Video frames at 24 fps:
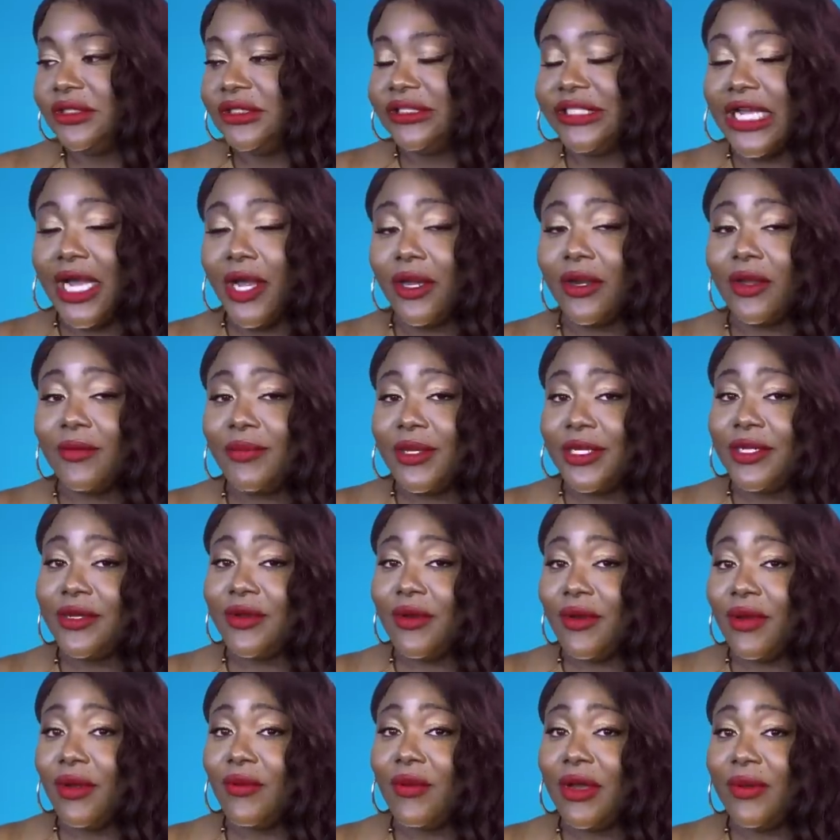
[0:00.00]
Y'all don't be
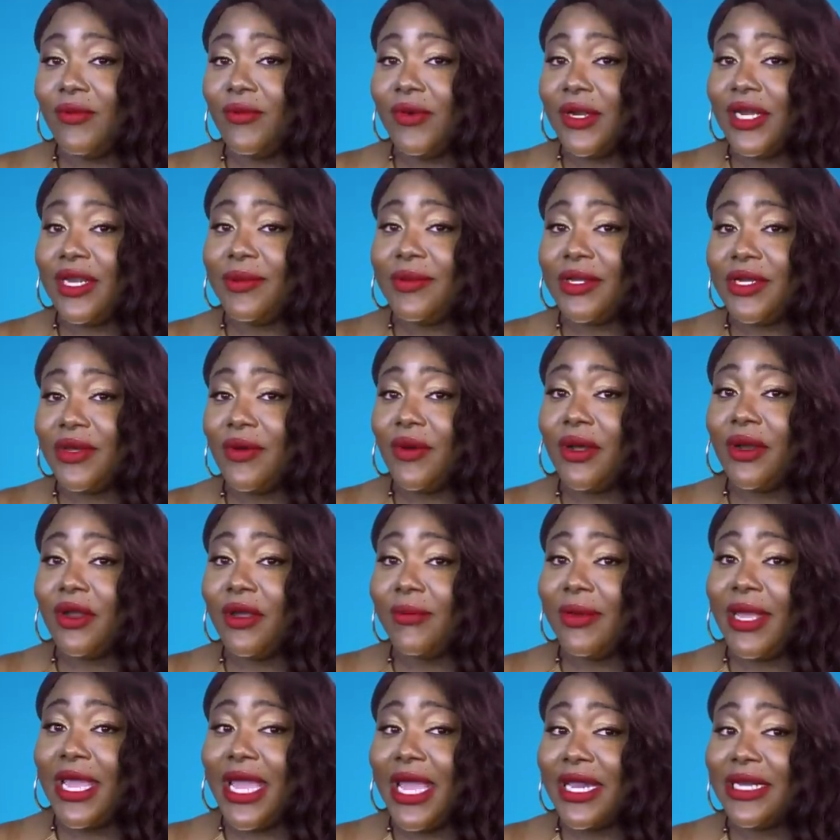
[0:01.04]
knowing what really be going
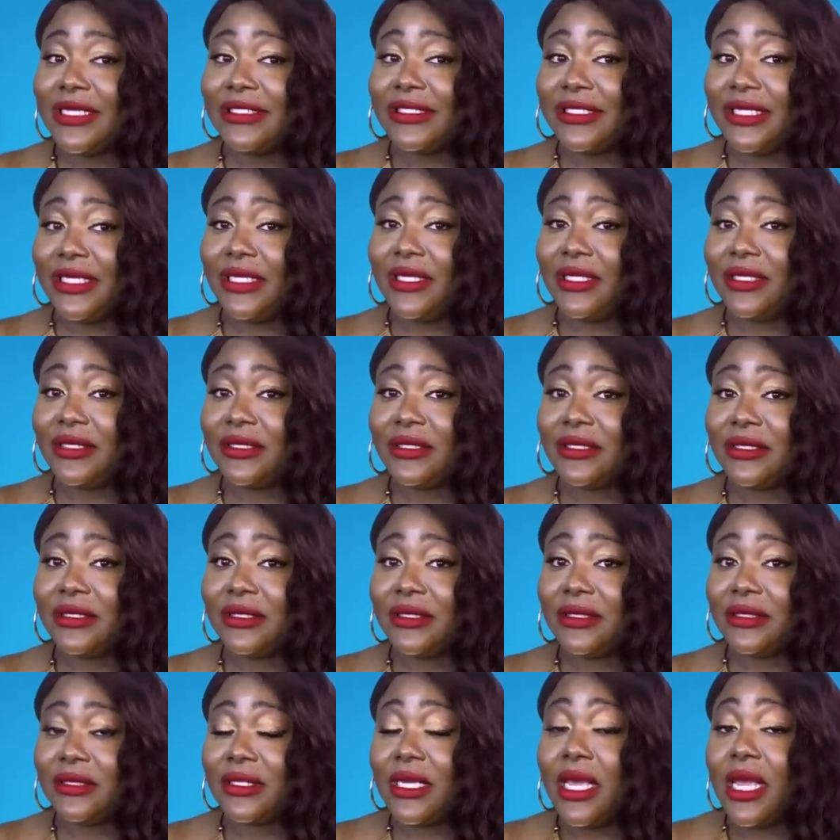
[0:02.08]
on behind the scenes.
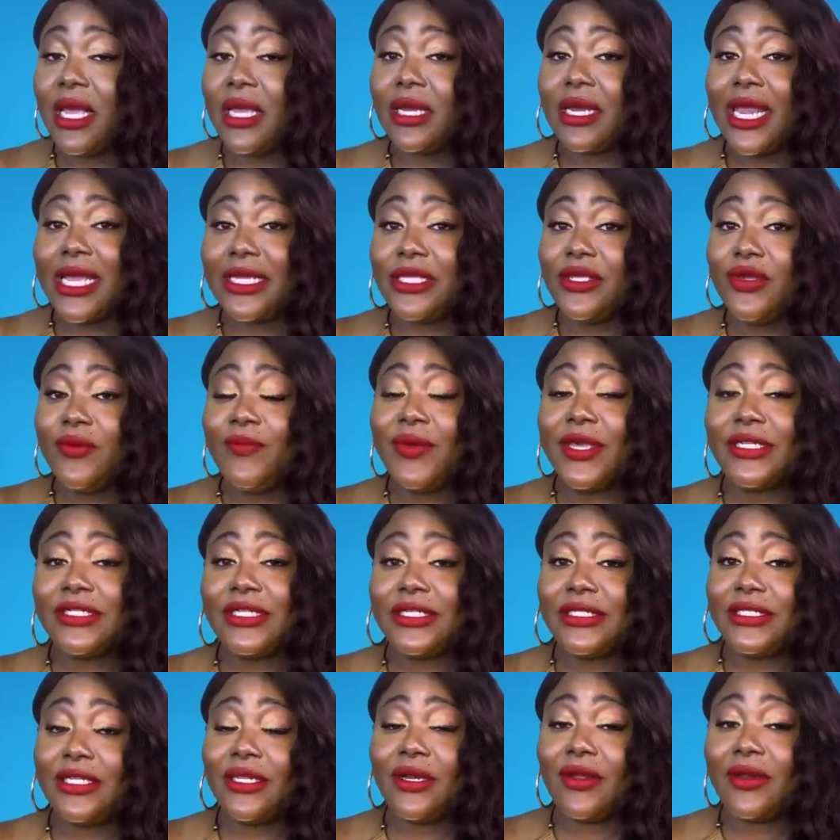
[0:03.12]
Like, you bitches
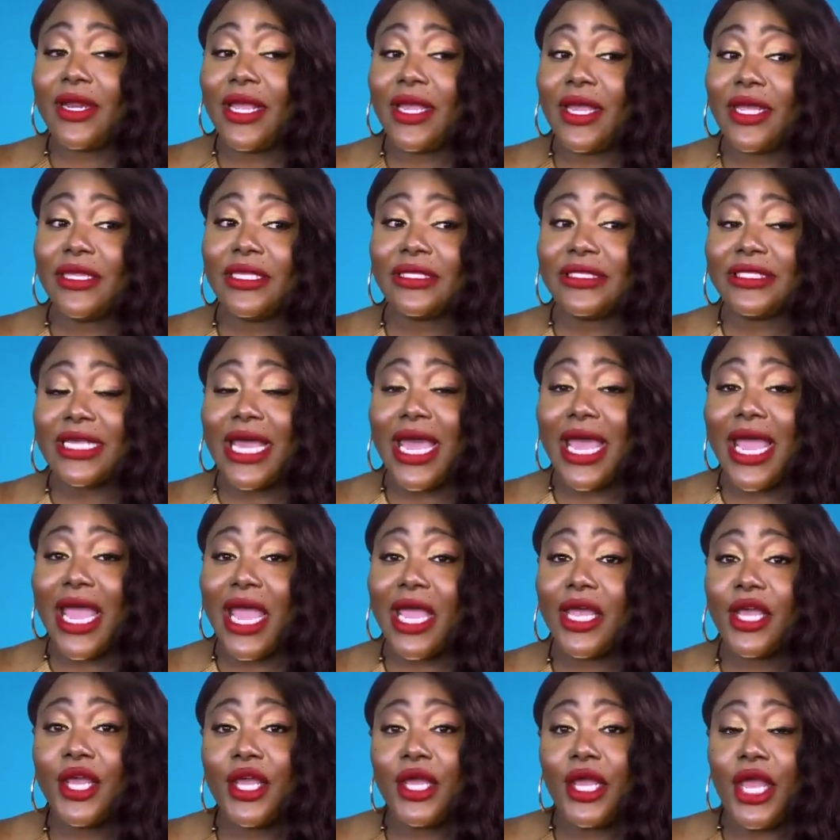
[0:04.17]
sit on the other
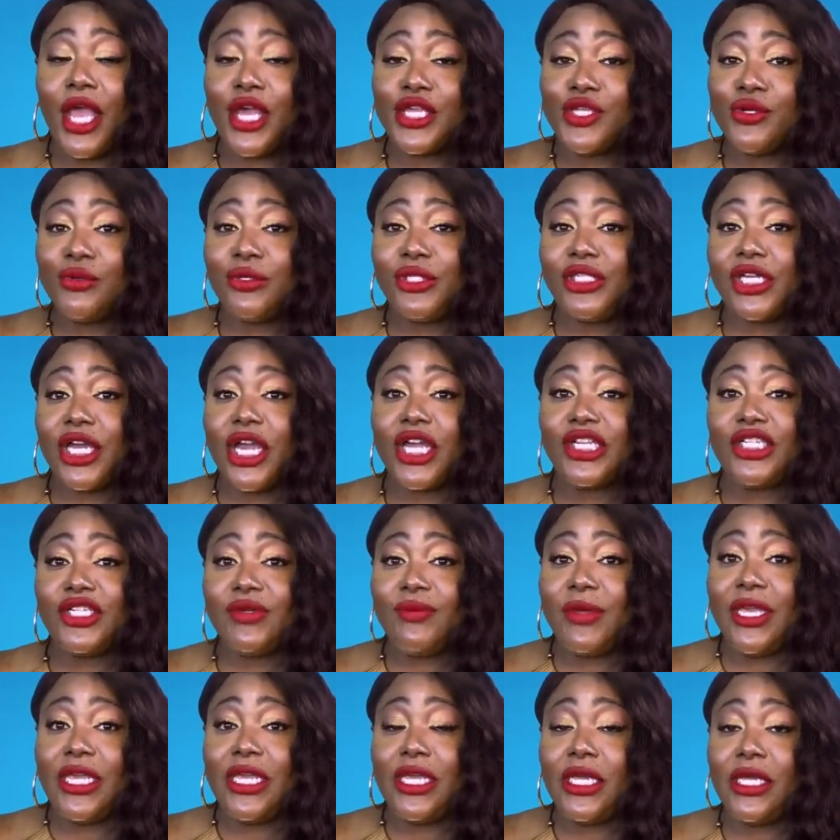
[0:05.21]
side and you judge
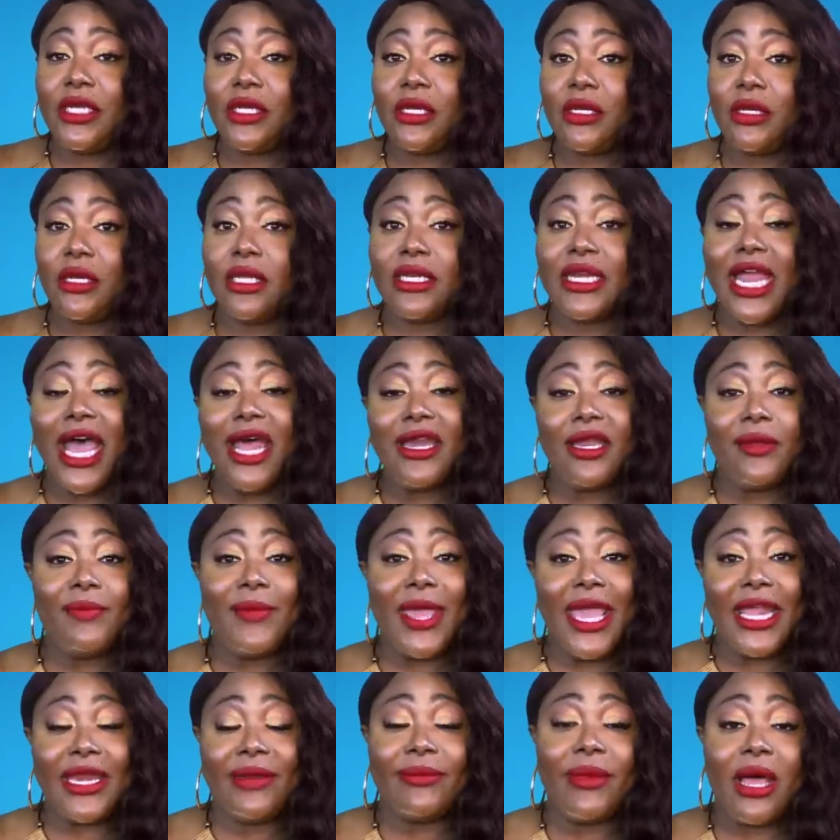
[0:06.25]
me. And not the
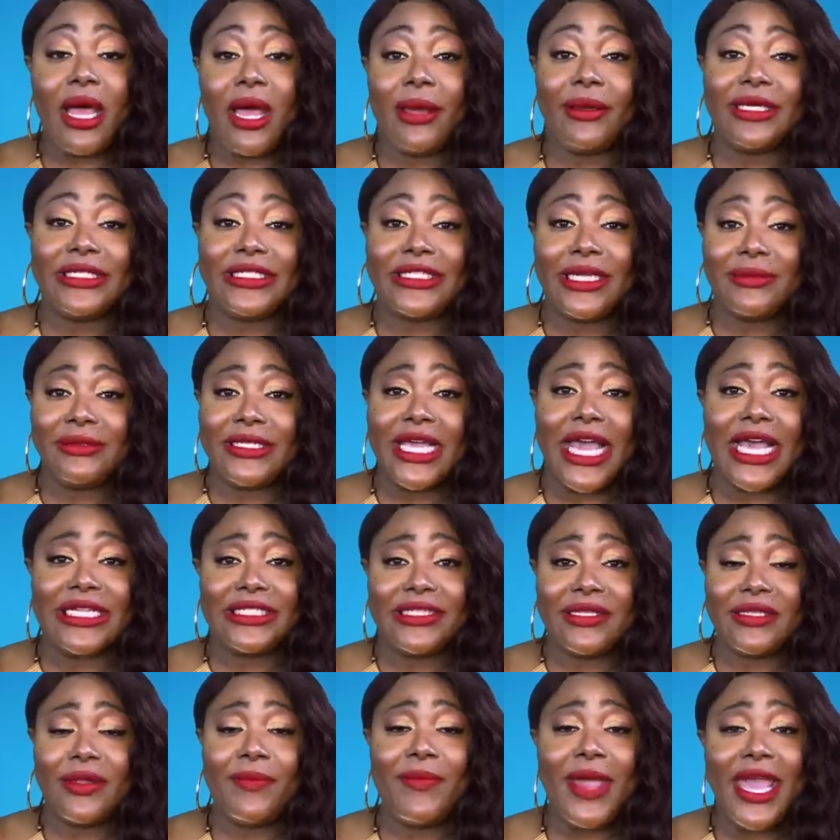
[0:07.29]
Maddie Mob, because
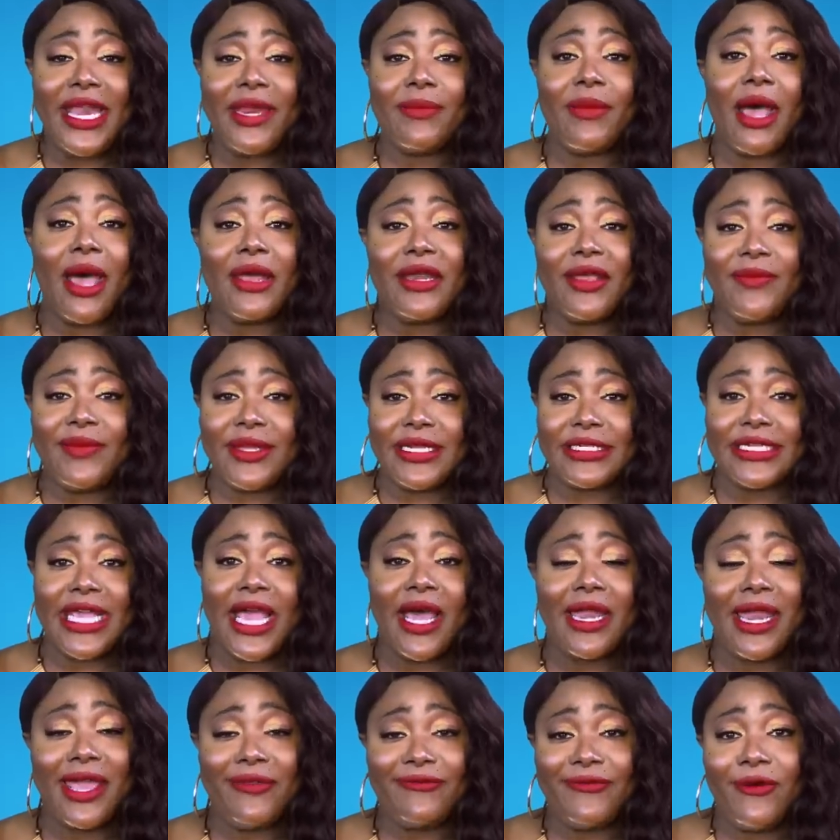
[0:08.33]
sometimes the Maddie Mob that been
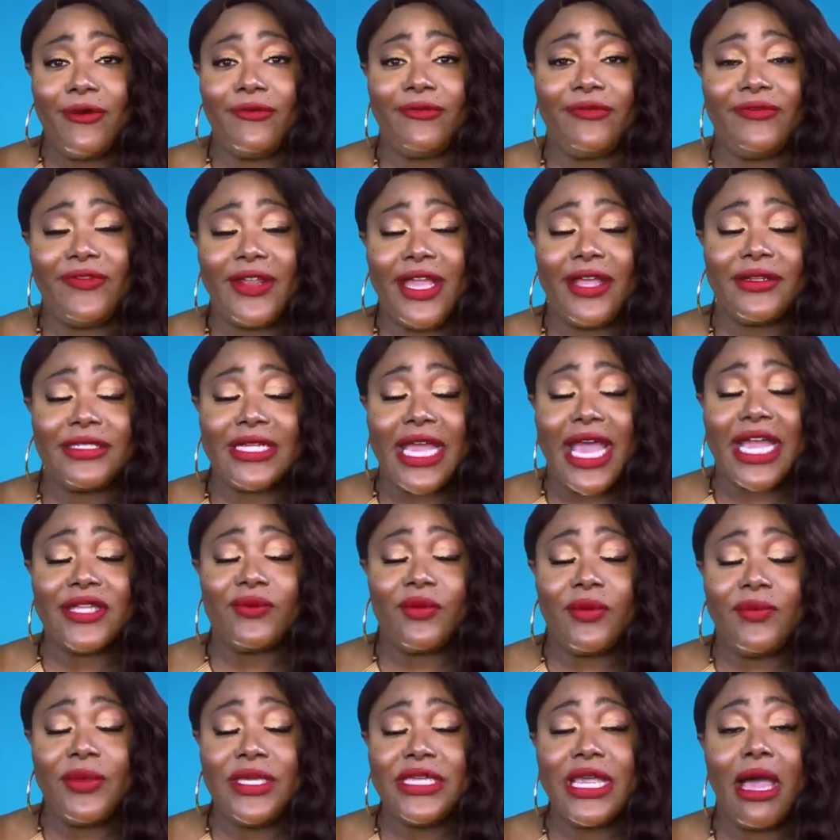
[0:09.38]
down like 4 flat times
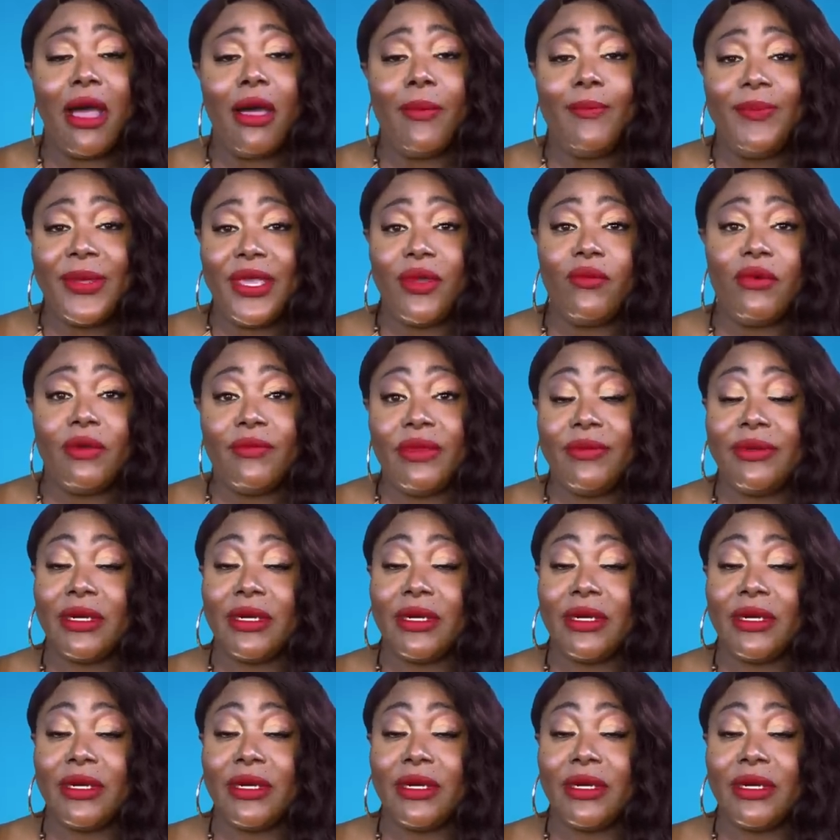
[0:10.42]
with me, y'all been with me.